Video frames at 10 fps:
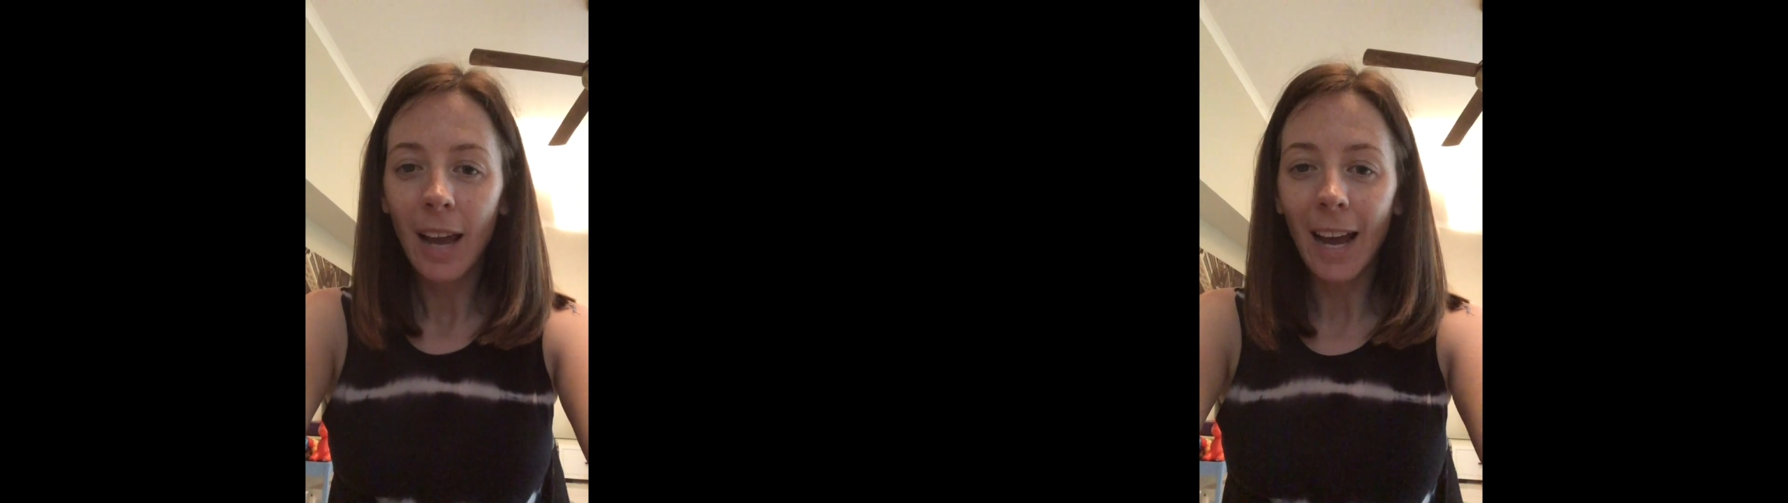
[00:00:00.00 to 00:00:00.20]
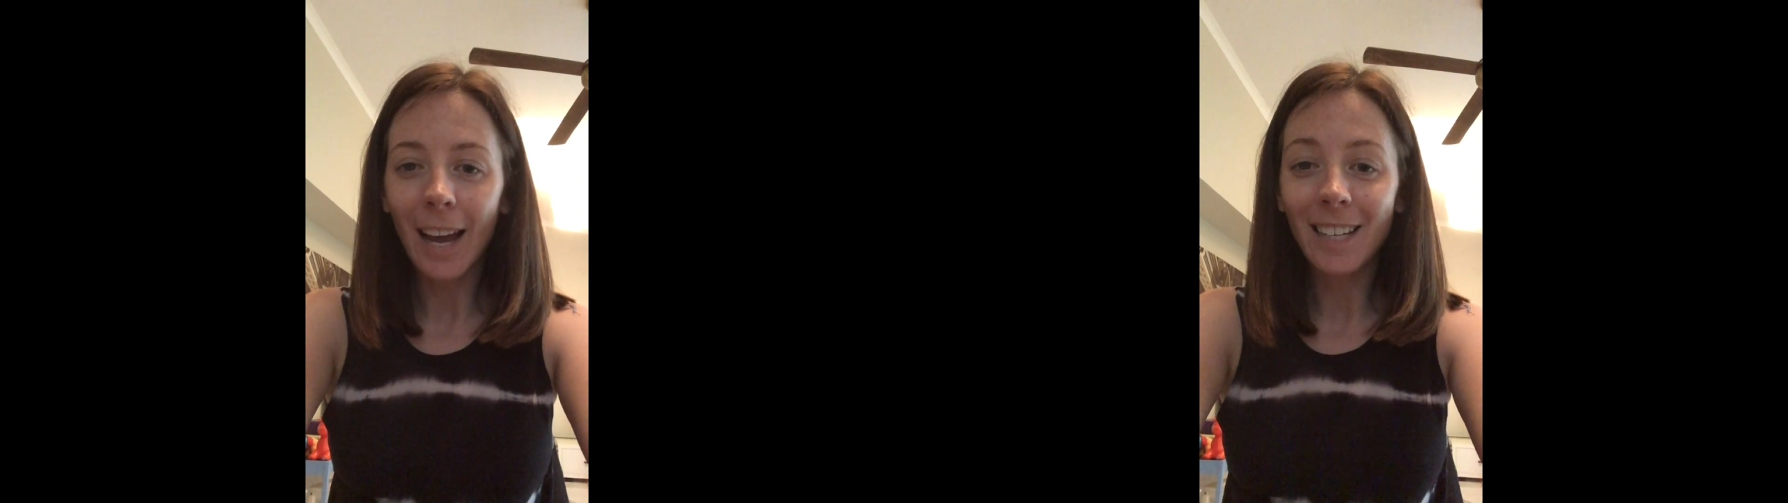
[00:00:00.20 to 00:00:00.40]

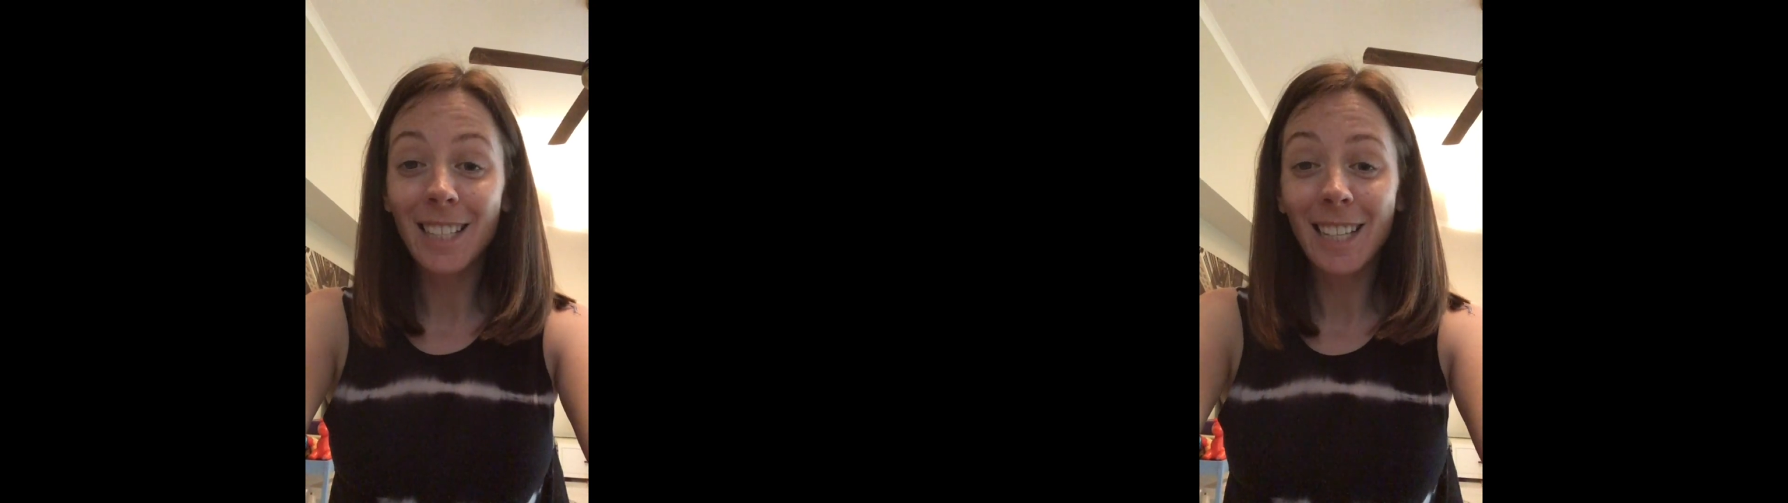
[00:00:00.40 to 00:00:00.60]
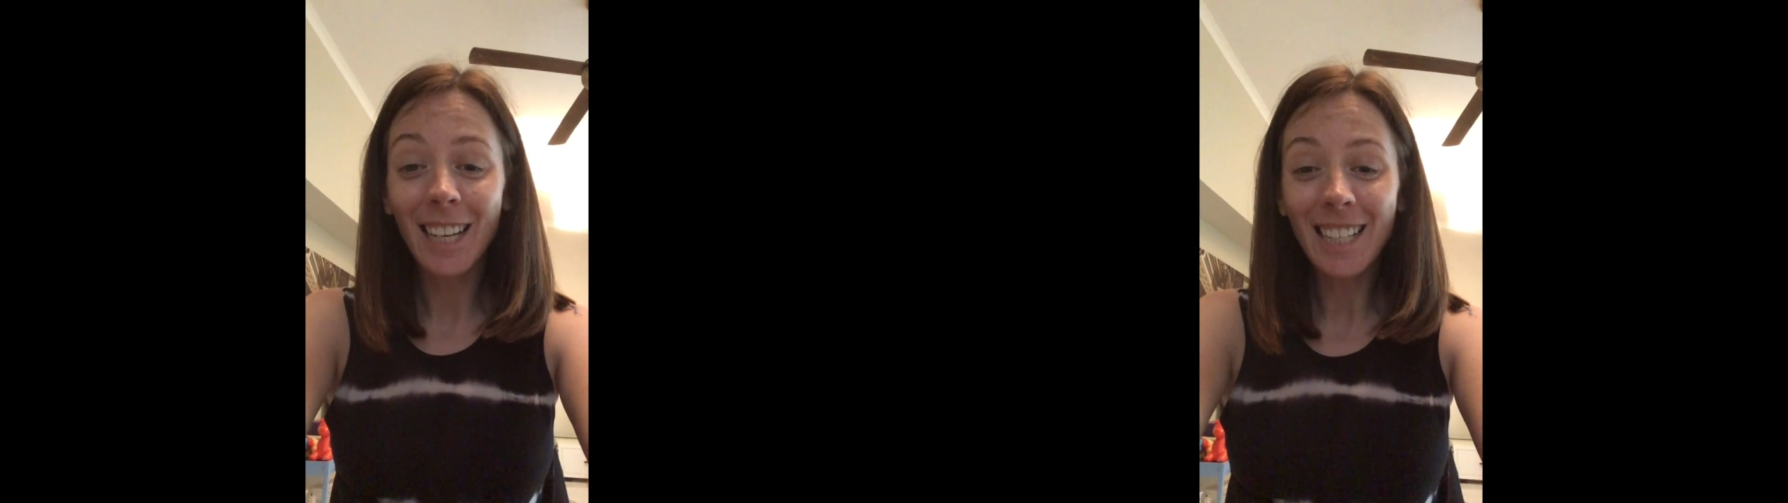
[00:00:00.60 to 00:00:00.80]
and
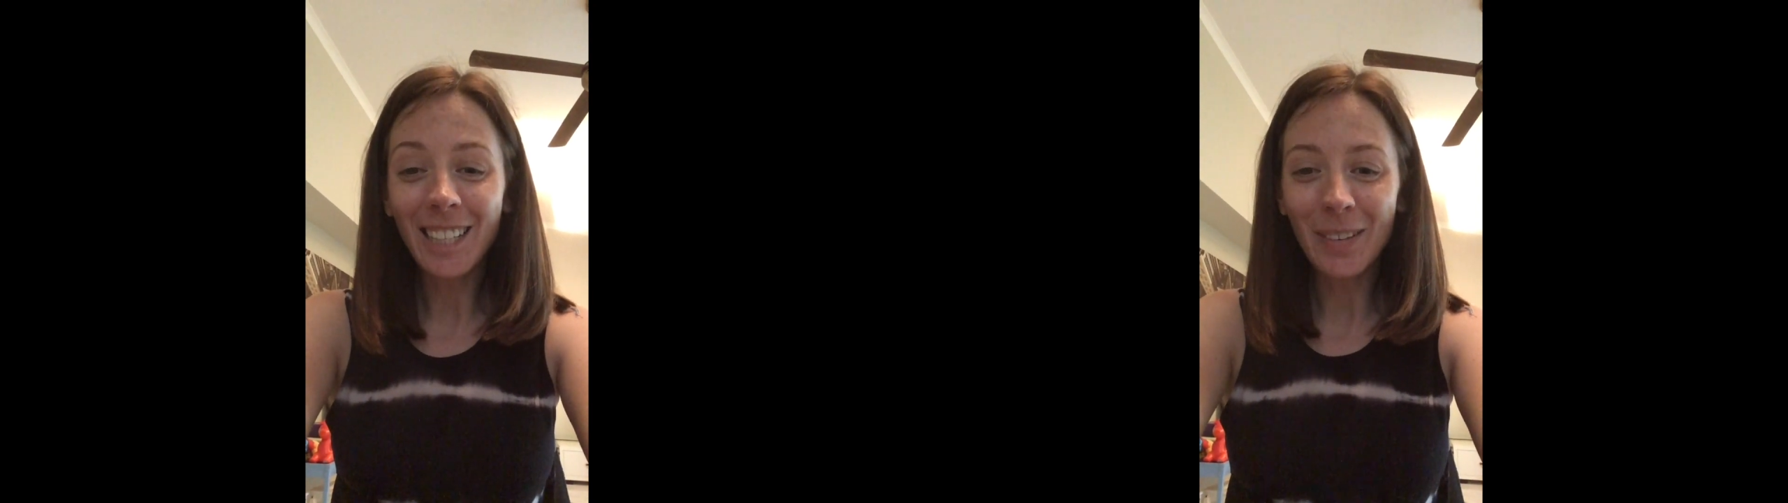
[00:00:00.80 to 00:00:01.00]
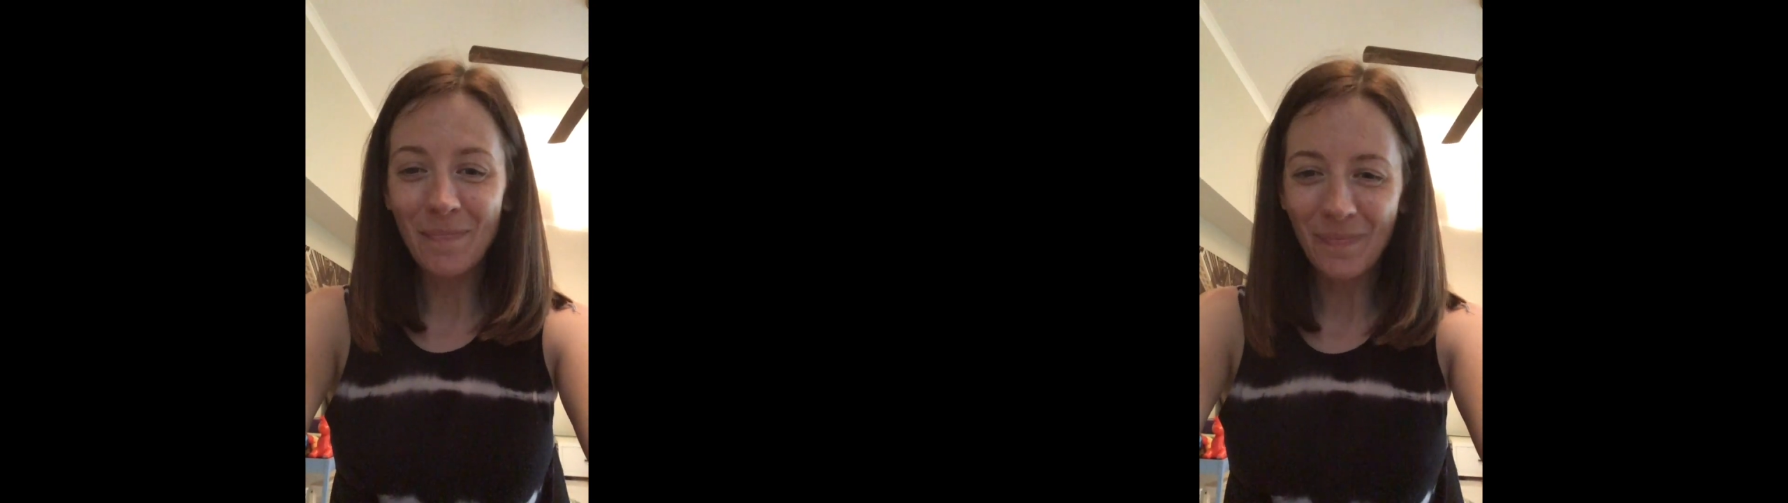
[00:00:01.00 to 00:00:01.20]
see you later.